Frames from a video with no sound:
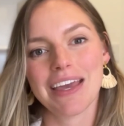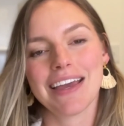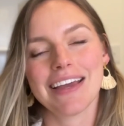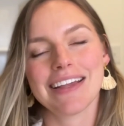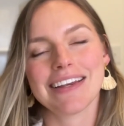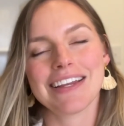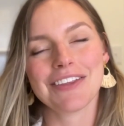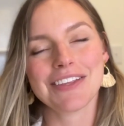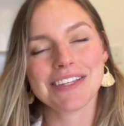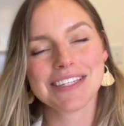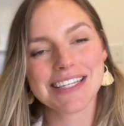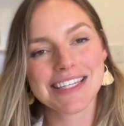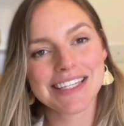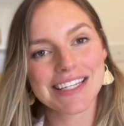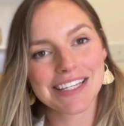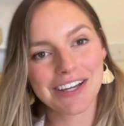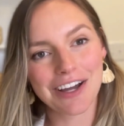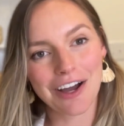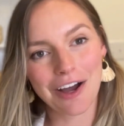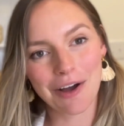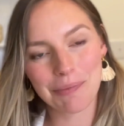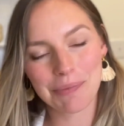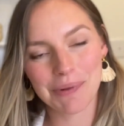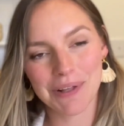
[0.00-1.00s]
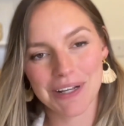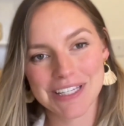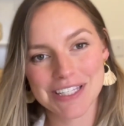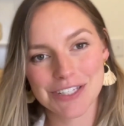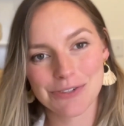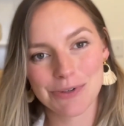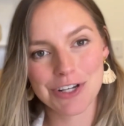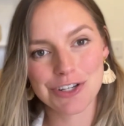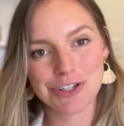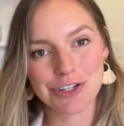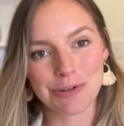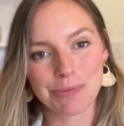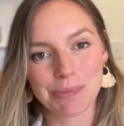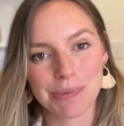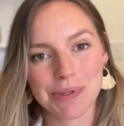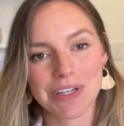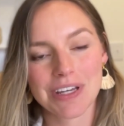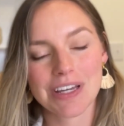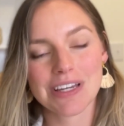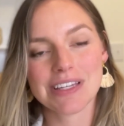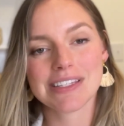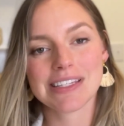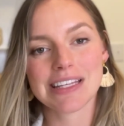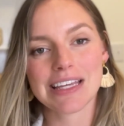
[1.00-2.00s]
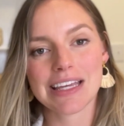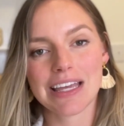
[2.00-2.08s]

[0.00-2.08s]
Now, this is a complex question because